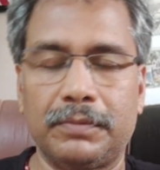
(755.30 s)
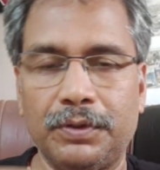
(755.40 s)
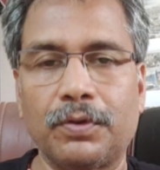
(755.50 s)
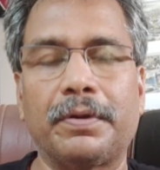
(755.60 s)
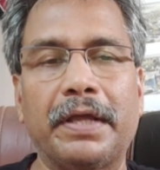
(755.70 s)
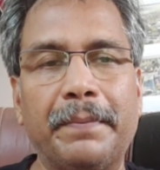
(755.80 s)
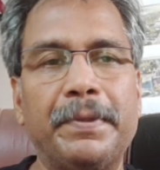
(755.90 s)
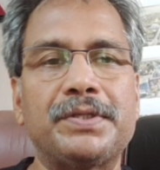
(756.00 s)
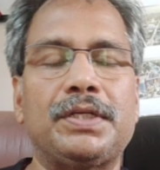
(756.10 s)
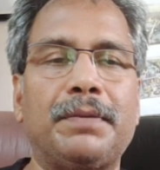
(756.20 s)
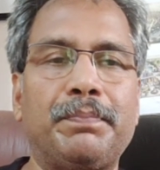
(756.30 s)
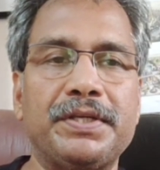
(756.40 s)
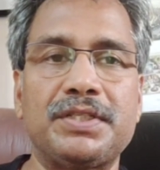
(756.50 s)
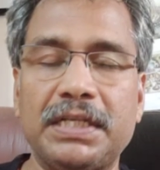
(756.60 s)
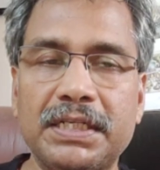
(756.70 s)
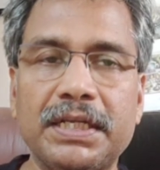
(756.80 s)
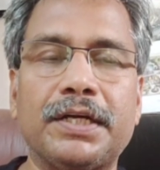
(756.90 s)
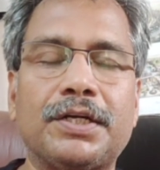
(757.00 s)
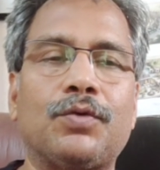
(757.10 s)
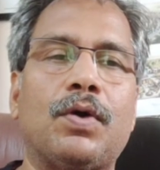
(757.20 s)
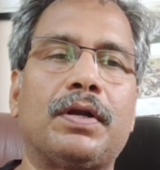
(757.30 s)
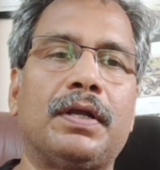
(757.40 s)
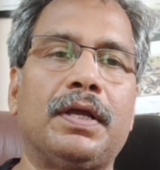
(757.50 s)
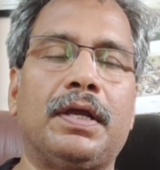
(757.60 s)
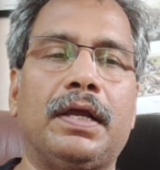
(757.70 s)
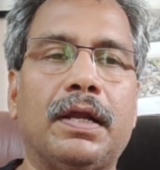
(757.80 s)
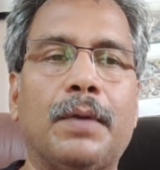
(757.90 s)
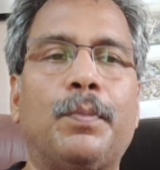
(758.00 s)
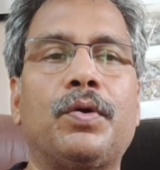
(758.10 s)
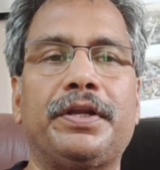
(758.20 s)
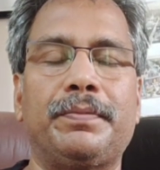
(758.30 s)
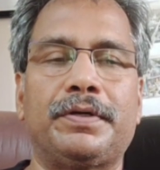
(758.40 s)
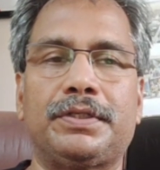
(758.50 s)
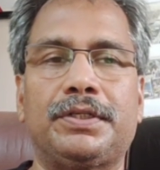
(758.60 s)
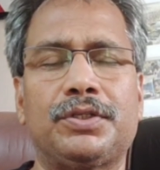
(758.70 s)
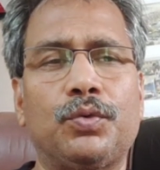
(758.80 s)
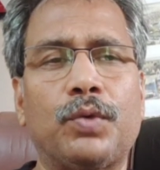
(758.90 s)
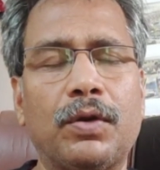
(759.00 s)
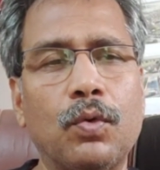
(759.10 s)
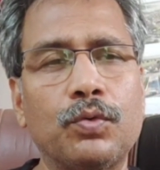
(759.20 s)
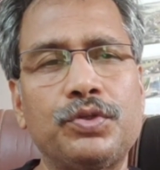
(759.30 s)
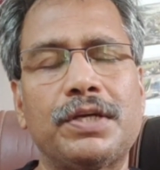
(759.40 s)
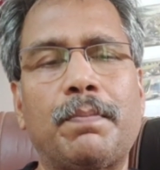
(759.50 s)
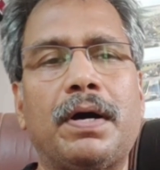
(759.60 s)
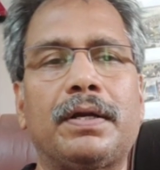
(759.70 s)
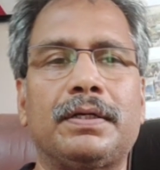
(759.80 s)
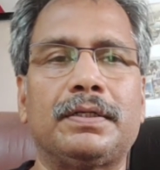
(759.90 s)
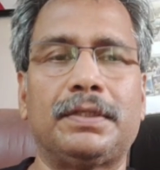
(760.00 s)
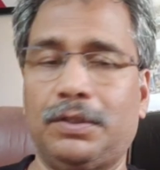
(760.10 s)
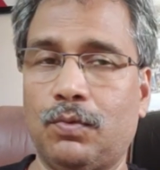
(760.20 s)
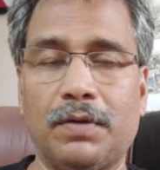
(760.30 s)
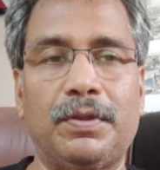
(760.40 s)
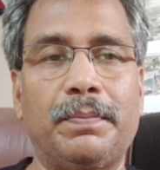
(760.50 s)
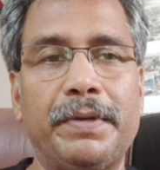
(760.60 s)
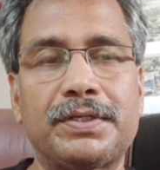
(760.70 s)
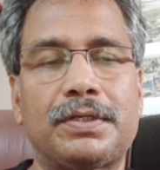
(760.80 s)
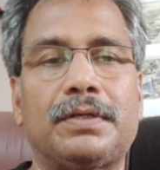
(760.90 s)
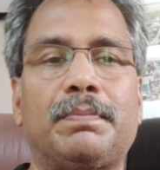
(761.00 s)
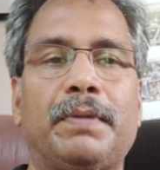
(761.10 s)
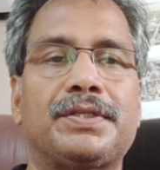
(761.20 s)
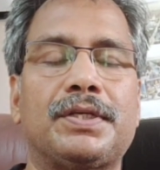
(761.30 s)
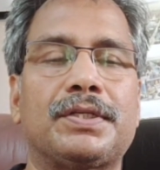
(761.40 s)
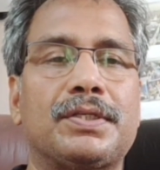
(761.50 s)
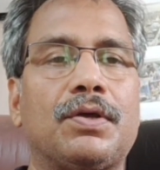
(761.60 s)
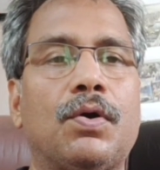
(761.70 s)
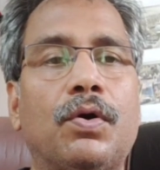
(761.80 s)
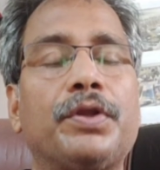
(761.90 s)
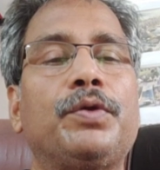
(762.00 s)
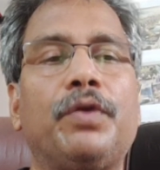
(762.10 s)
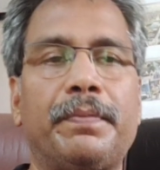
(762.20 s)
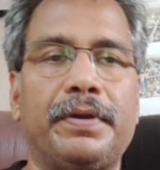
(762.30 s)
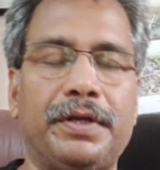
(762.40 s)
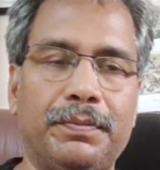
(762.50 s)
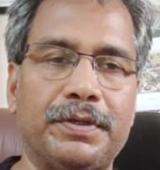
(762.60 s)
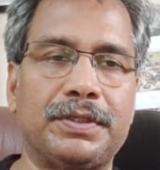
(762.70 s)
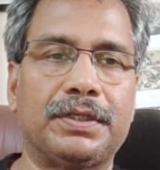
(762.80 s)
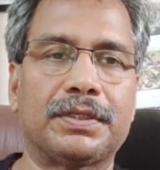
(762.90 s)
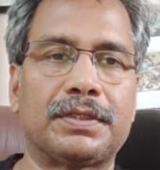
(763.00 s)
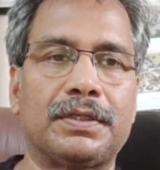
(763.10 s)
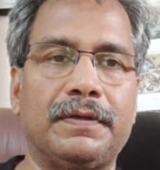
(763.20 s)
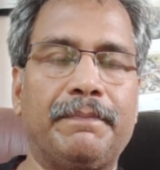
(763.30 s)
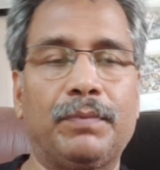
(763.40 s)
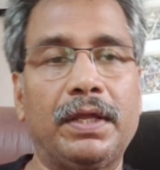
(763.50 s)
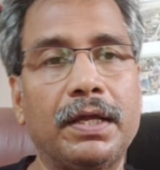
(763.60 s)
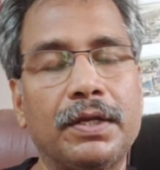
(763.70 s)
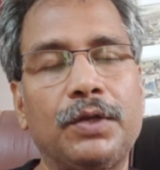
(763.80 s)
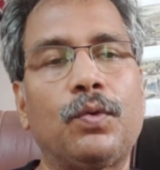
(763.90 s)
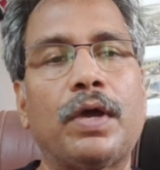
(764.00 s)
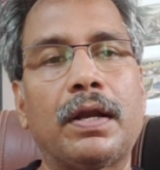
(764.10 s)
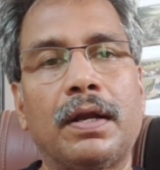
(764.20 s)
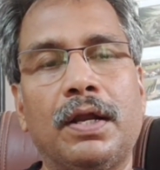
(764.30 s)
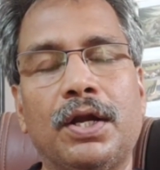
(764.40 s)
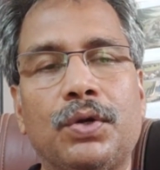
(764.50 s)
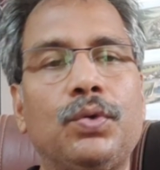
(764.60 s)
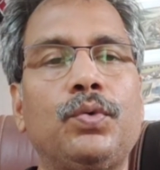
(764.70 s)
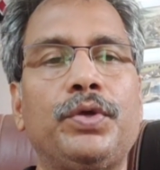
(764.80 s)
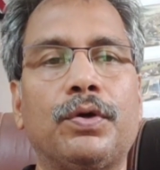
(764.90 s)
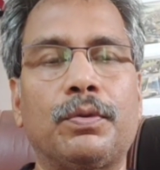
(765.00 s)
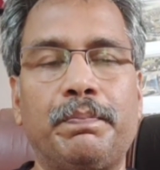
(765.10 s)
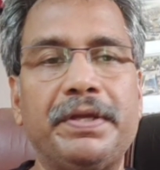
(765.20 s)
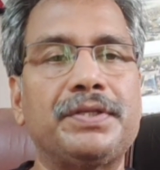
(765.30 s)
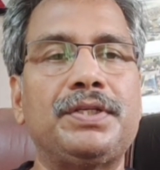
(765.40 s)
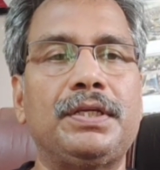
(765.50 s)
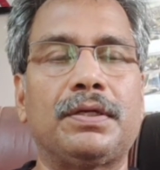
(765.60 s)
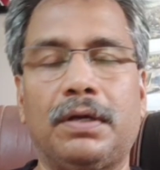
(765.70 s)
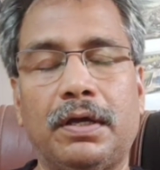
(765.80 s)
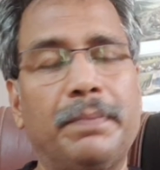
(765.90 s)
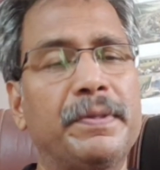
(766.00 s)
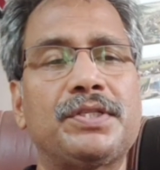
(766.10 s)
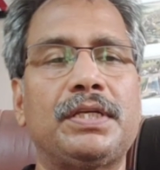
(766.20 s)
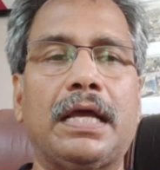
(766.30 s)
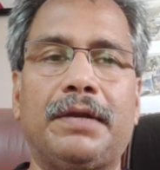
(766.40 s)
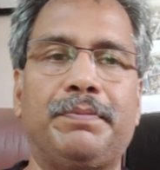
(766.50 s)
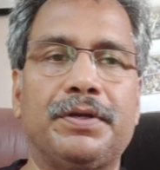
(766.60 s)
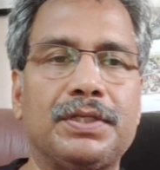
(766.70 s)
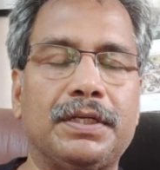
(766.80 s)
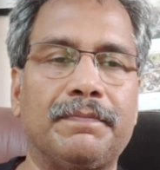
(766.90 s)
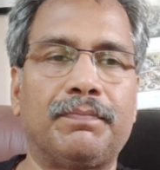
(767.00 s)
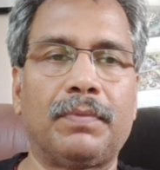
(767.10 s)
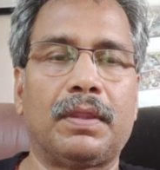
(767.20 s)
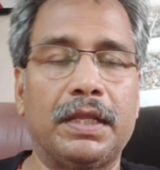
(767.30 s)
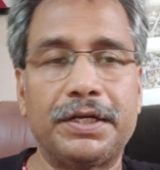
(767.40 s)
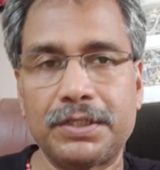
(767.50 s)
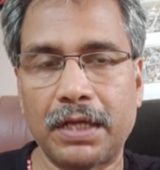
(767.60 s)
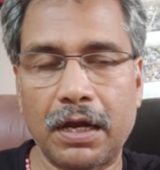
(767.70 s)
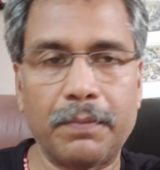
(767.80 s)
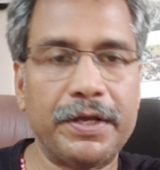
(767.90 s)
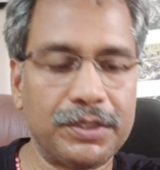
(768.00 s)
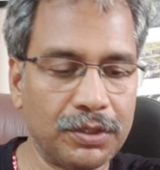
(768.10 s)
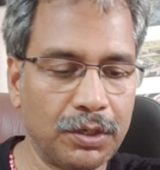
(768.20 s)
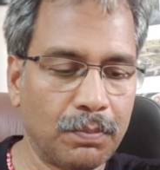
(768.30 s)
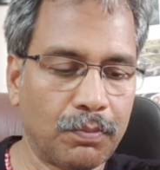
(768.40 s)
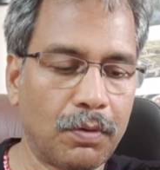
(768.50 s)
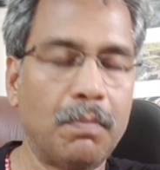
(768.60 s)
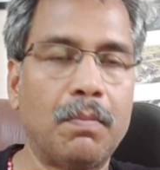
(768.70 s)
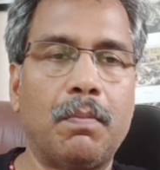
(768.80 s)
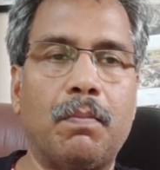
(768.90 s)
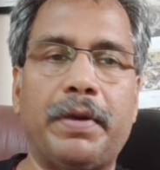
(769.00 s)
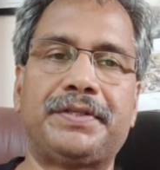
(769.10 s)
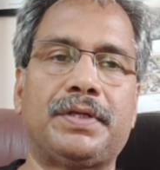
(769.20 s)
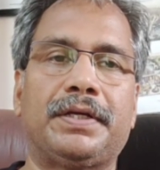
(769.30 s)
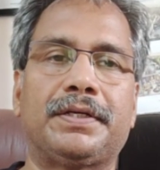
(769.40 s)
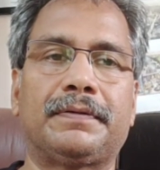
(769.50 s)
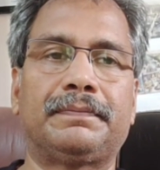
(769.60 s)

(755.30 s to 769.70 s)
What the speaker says: your MSc and PhD integrated one in abroad universities. You can go to Japan, one of the best places, or European universities. There you can do your PhD, MSc and PhD. That is an advice from my side.